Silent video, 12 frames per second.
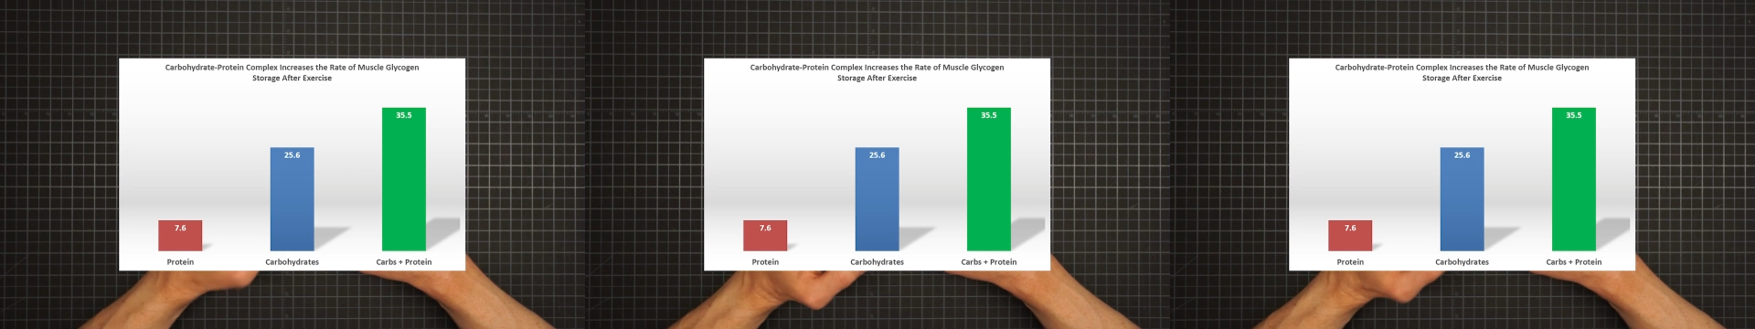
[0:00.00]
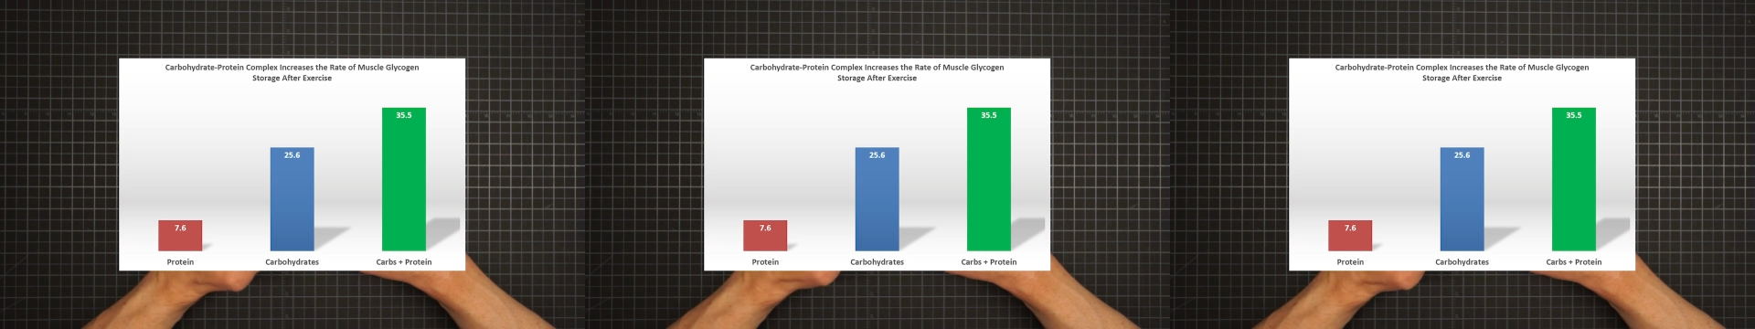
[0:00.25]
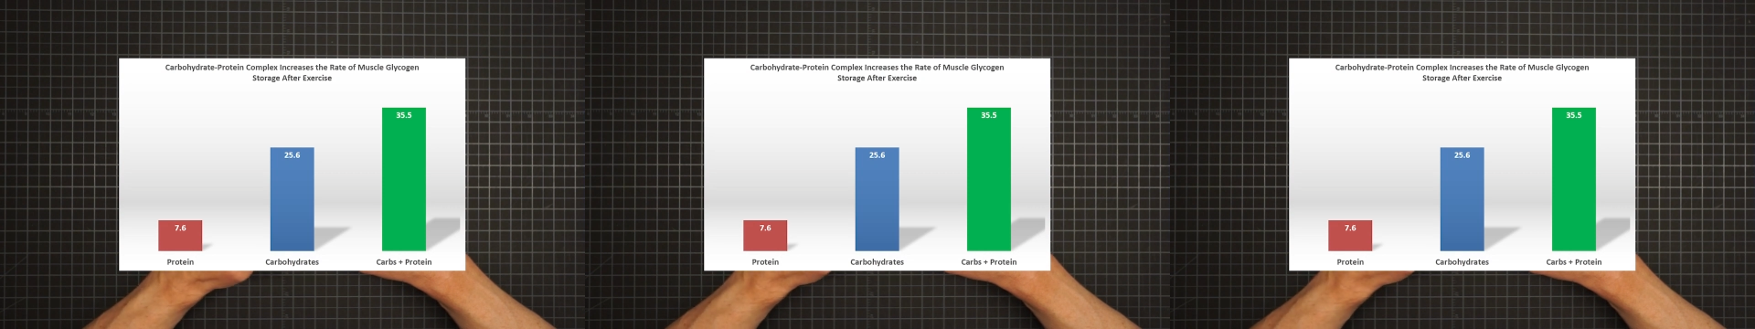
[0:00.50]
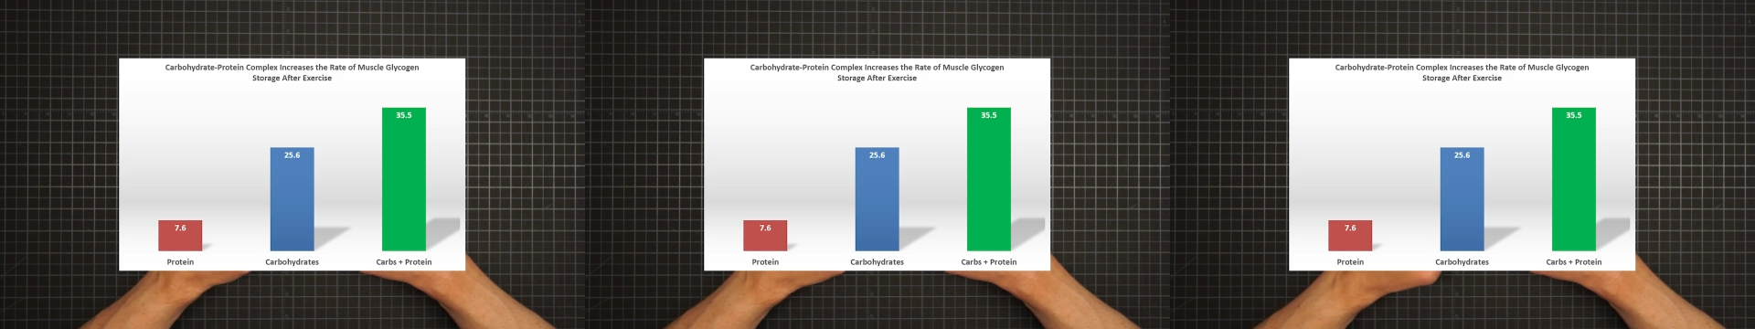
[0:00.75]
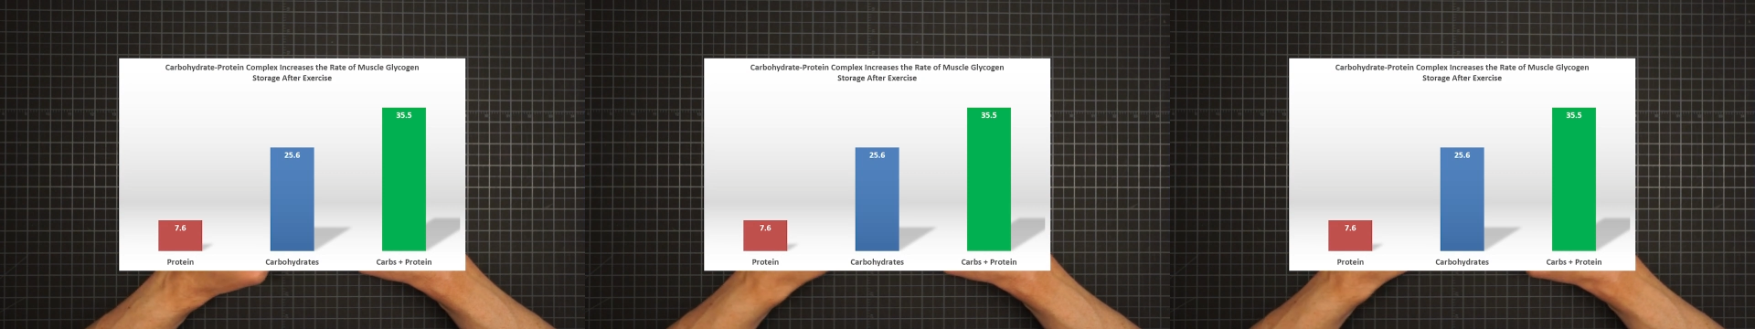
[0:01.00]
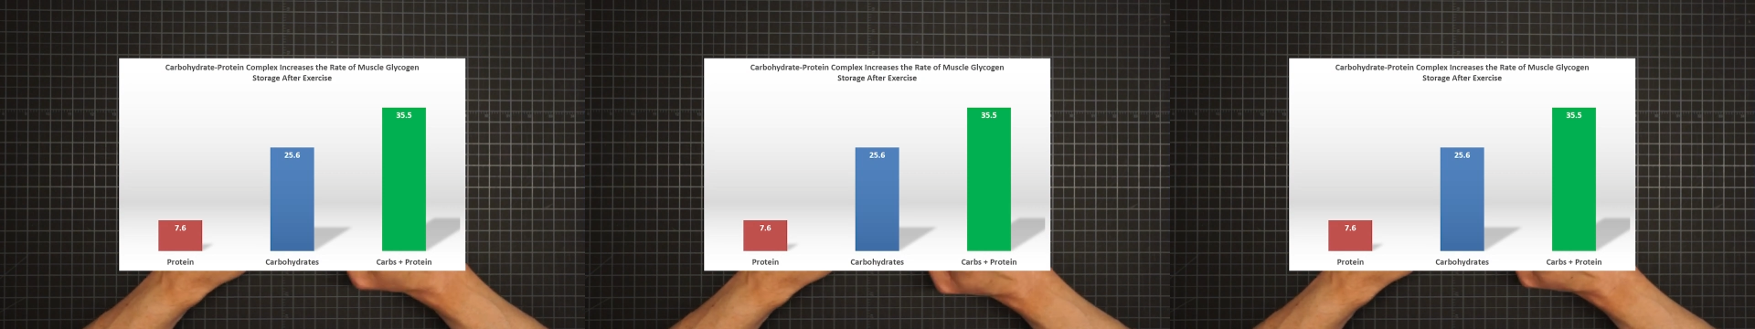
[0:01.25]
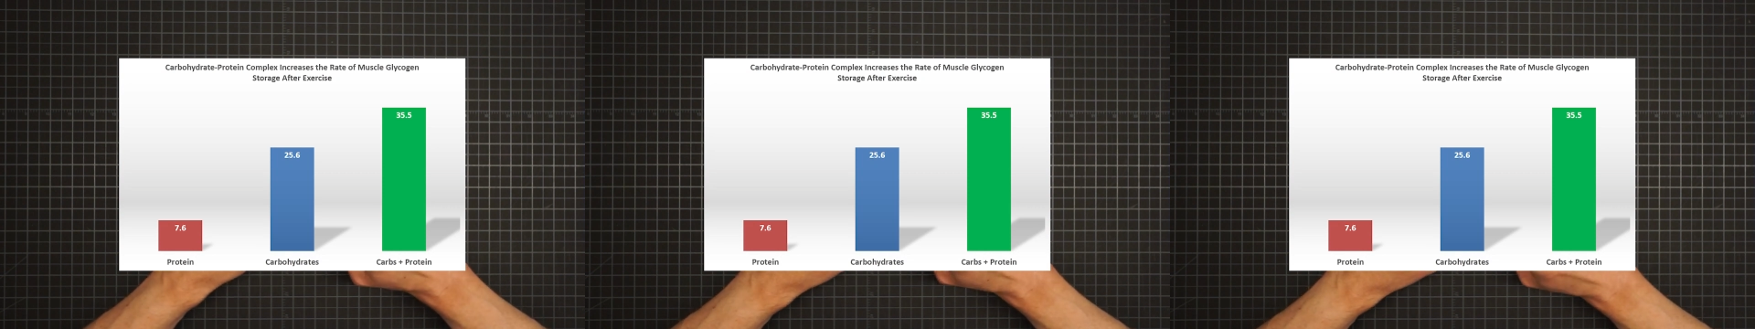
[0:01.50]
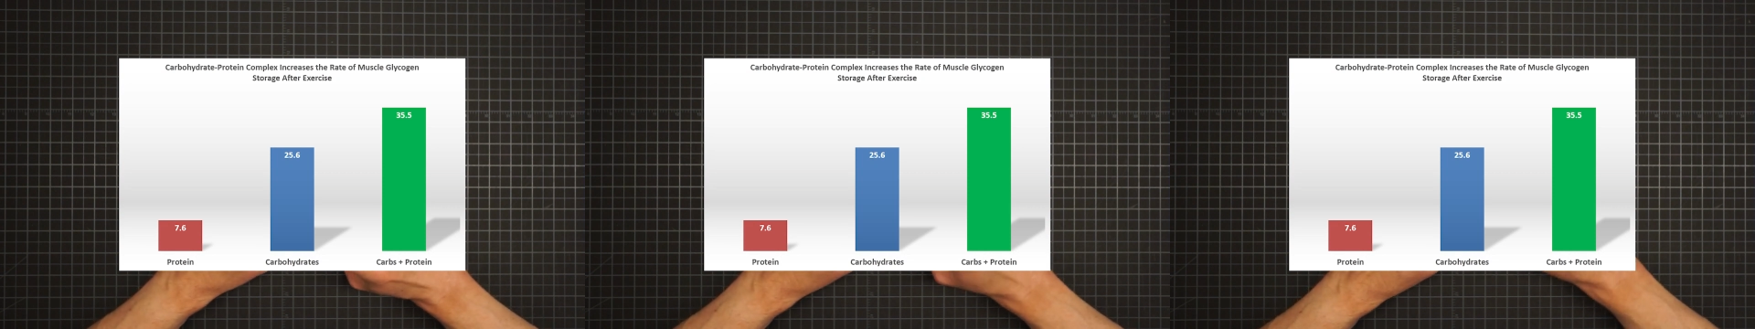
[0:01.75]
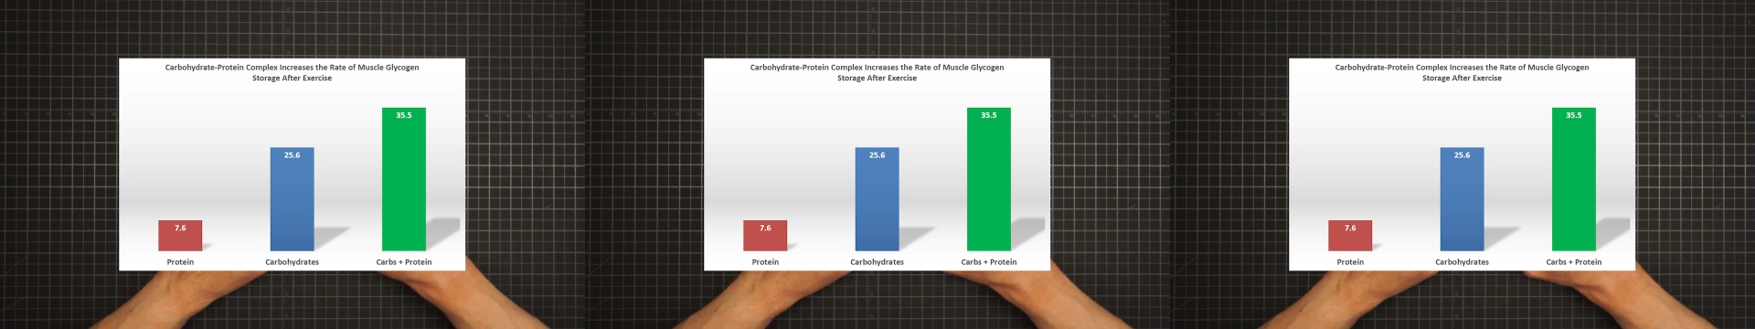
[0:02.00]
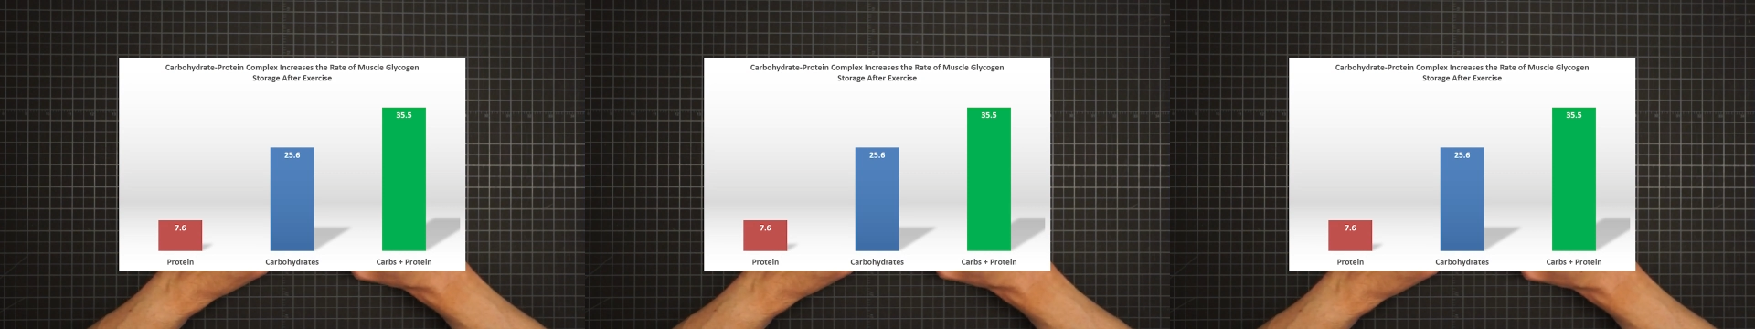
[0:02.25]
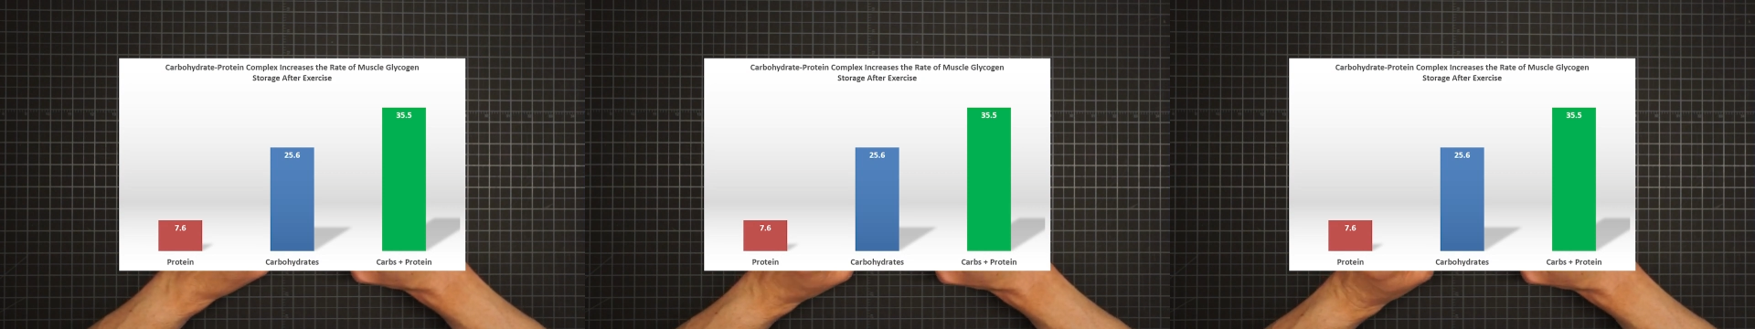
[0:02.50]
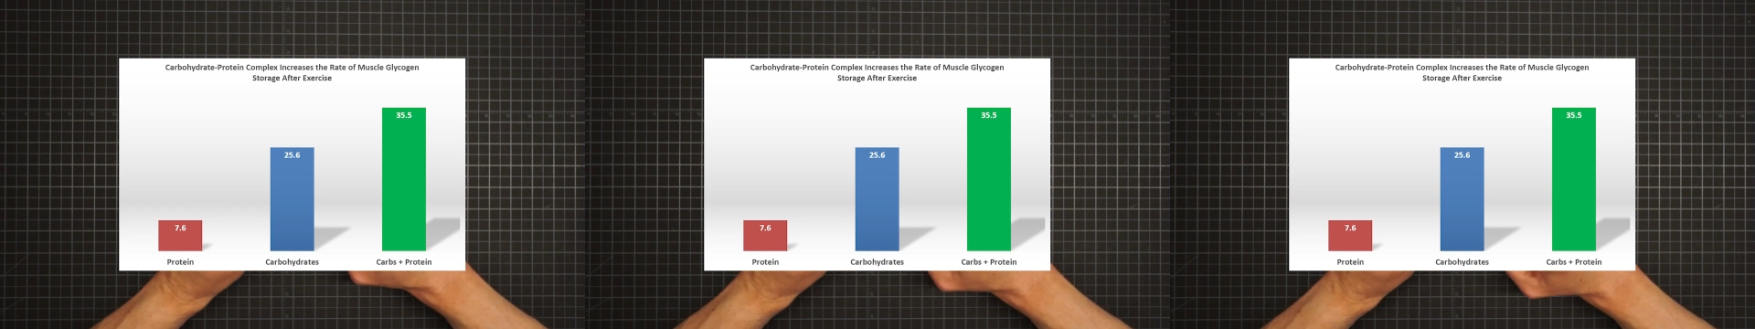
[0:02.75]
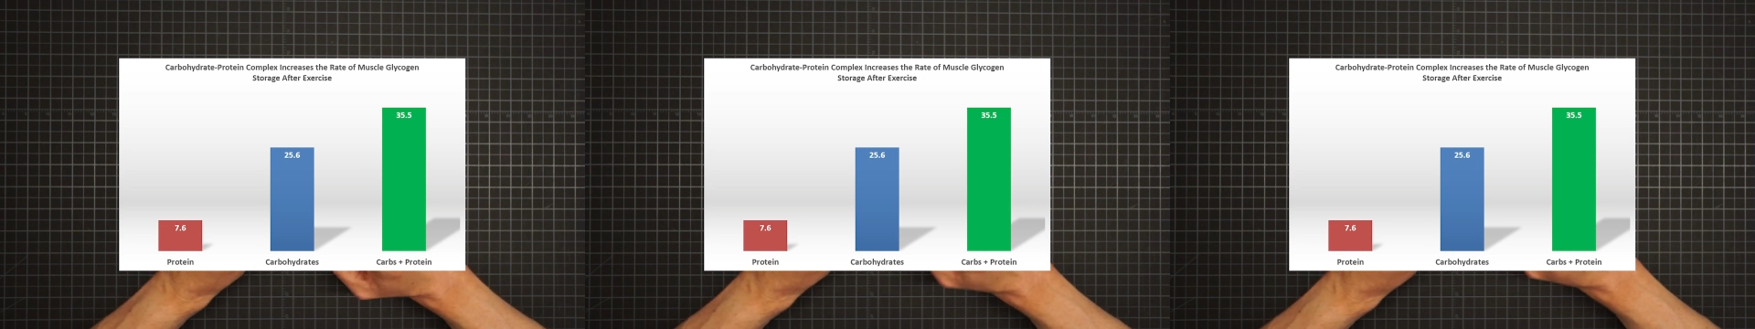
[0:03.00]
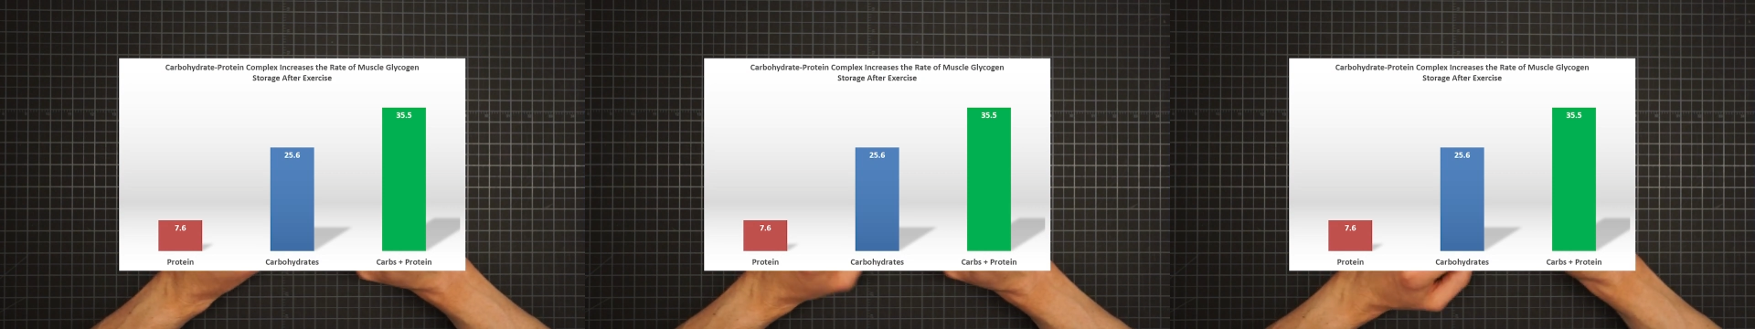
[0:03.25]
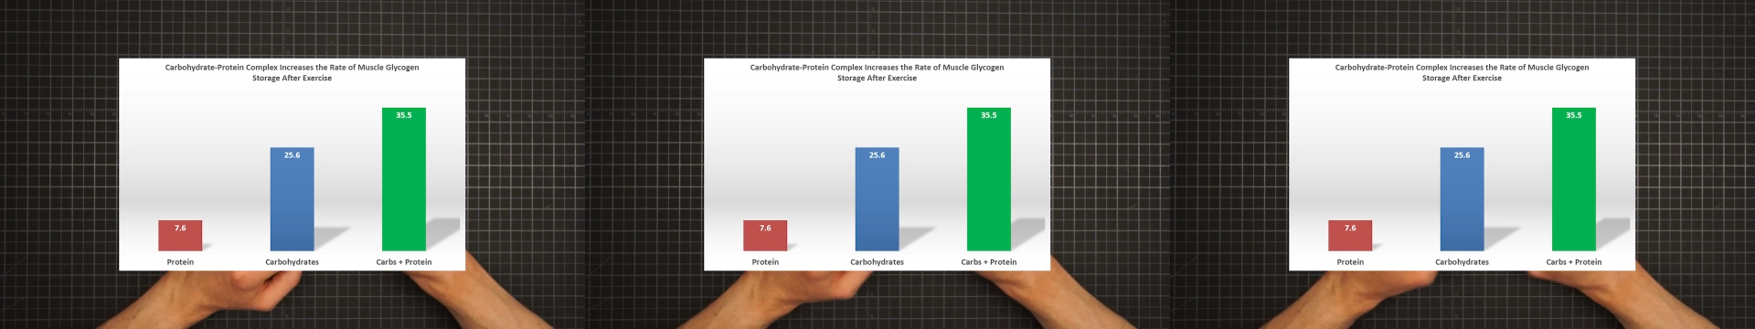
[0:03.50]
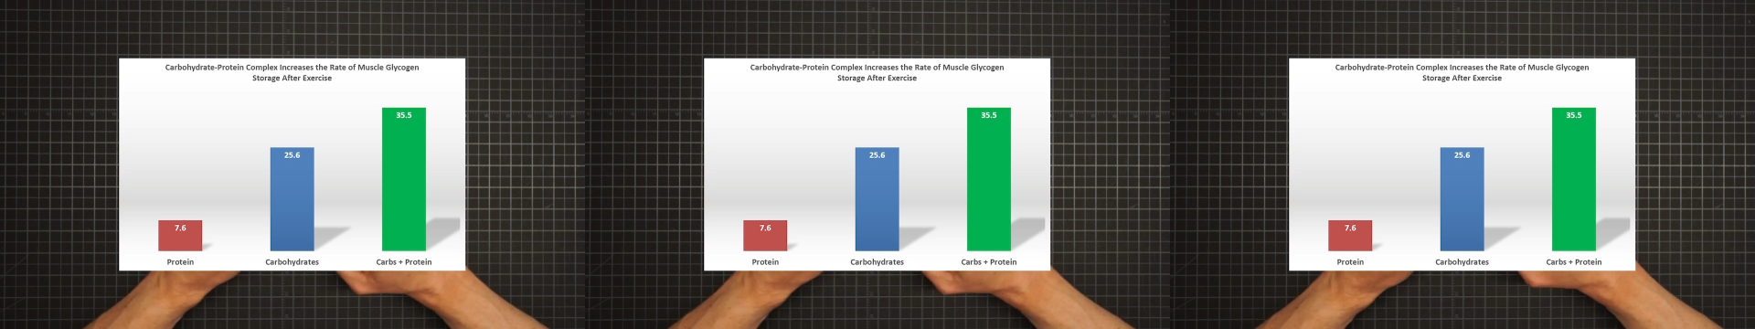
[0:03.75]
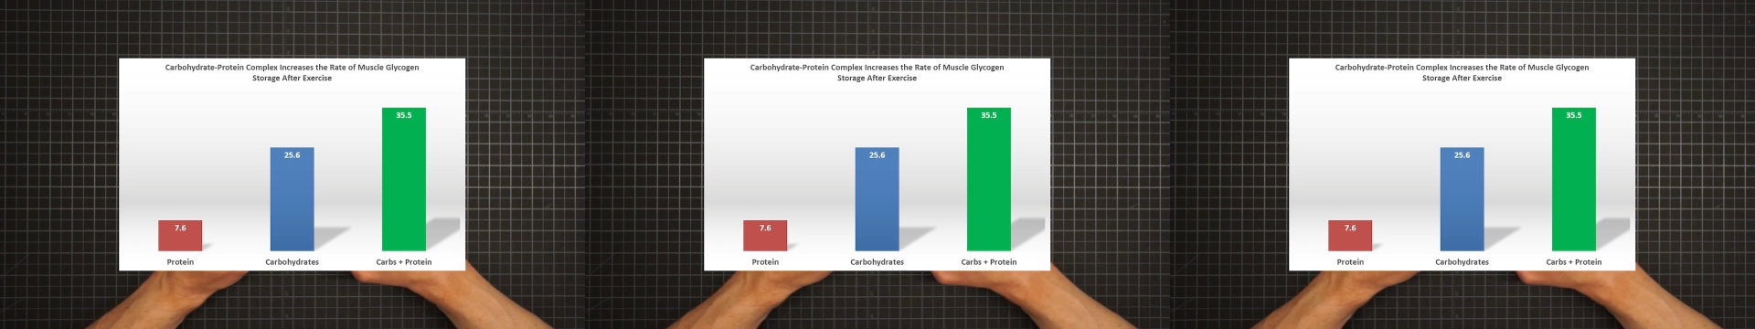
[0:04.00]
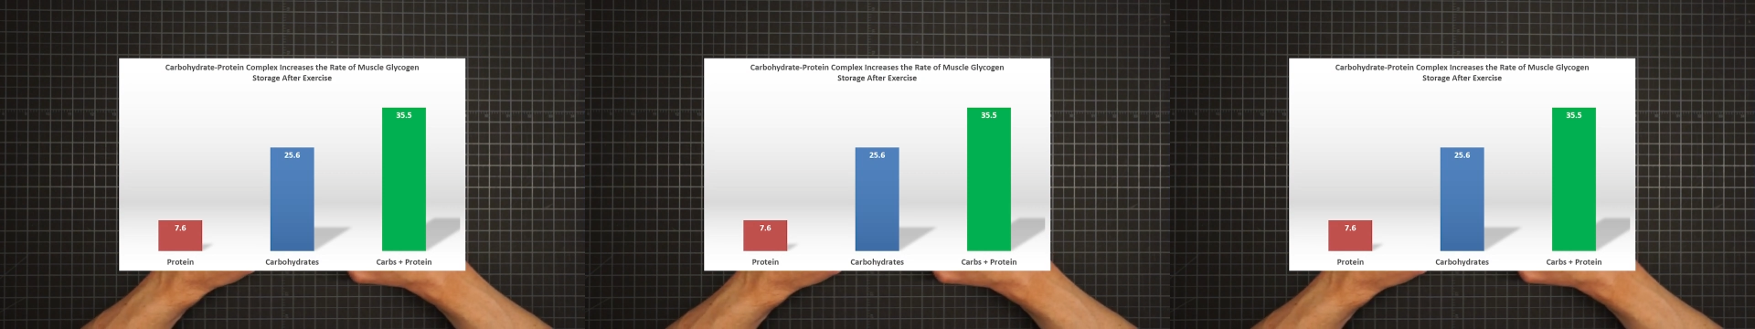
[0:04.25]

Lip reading: Nobody's mouth can be seen.